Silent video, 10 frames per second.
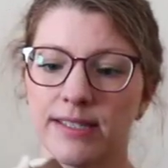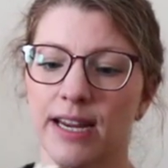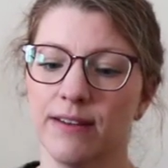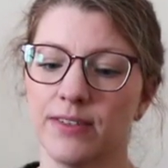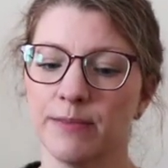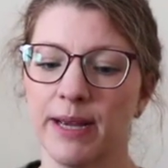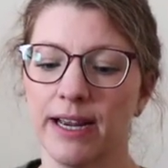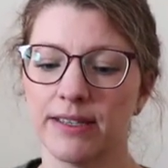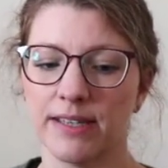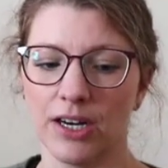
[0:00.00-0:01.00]
canvas
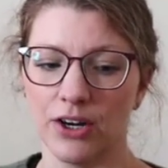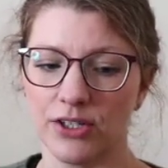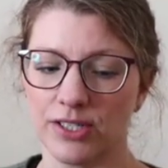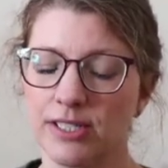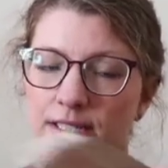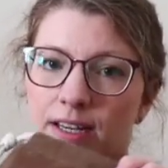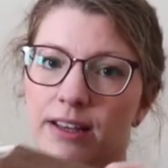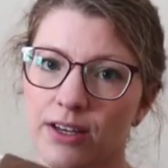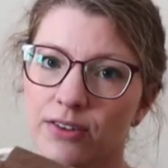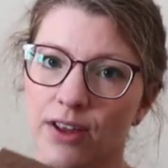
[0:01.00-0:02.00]
bags that are just,
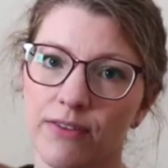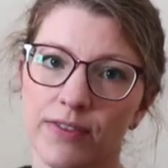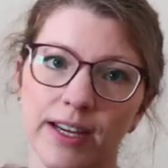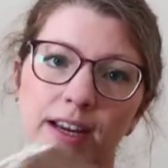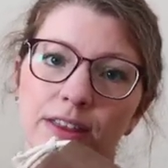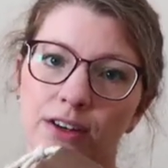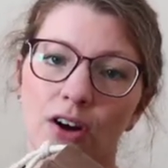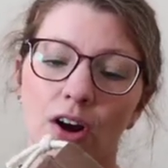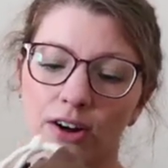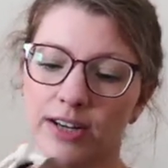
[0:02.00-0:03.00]
they're lovely, they're
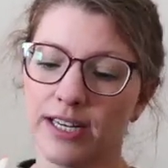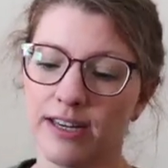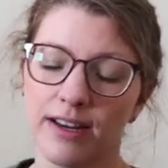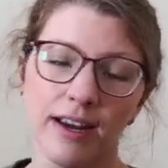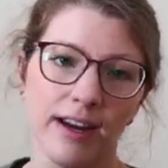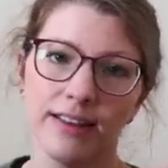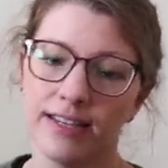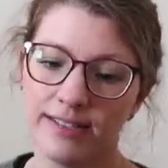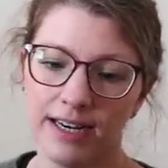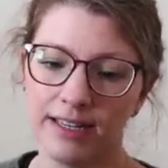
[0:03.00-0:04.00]
hardy, they
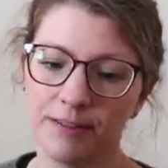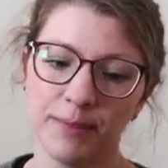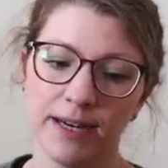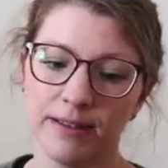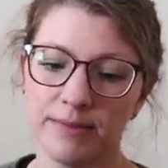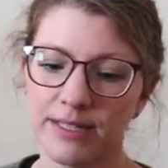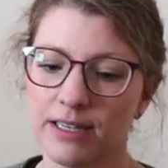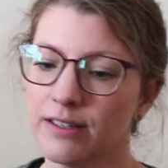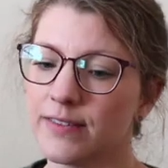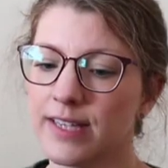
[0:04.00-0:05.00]
stand up by
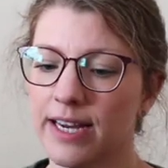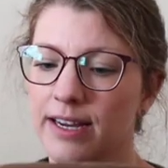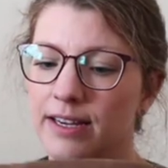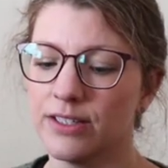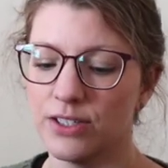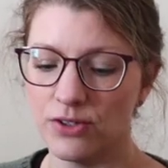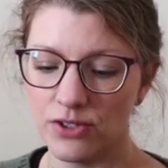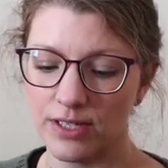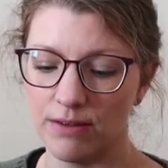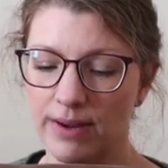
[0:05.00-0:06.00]
themselves and
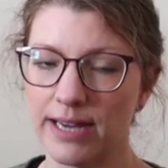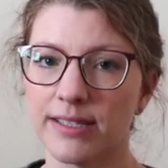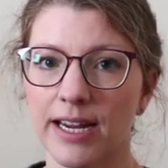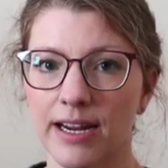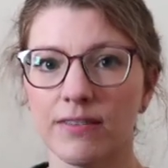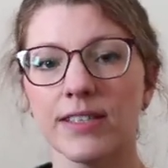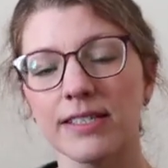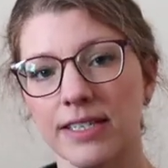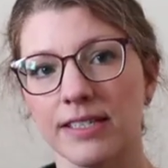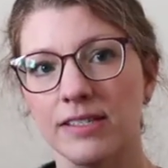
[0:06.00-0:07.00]
usually wax canvas
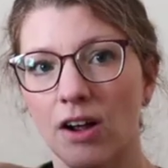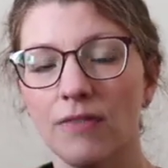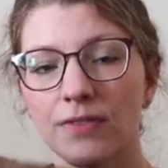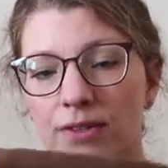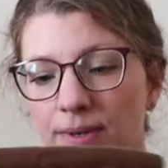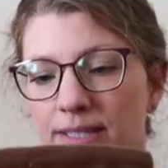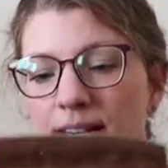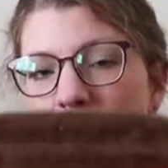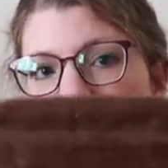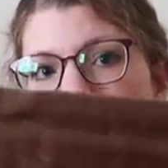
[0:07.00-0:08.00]
gets softer with
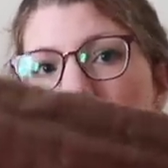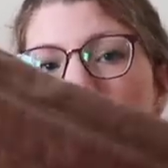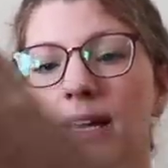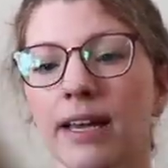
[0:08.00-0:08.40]
time.